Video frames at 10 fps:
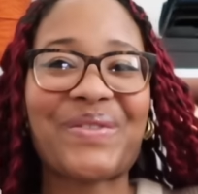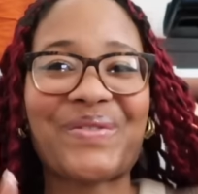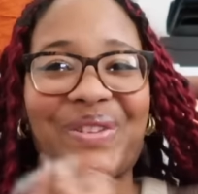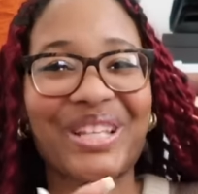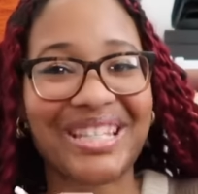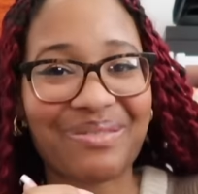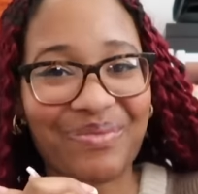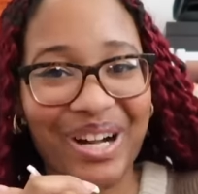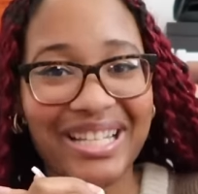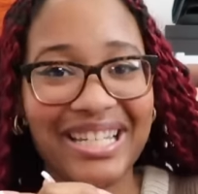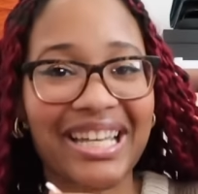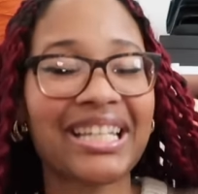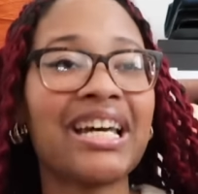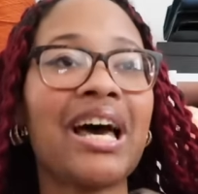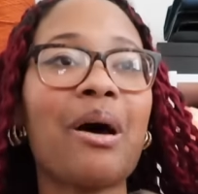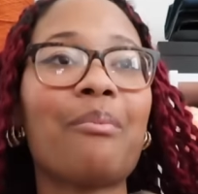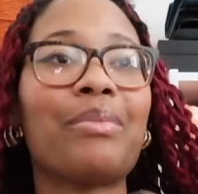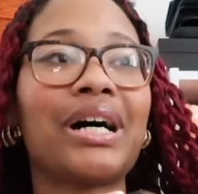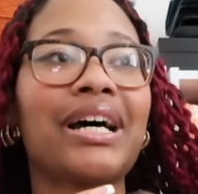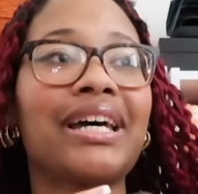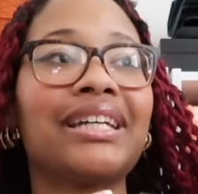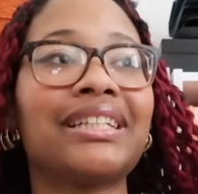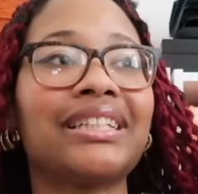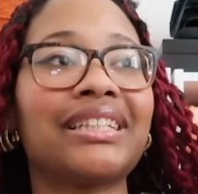for this project, but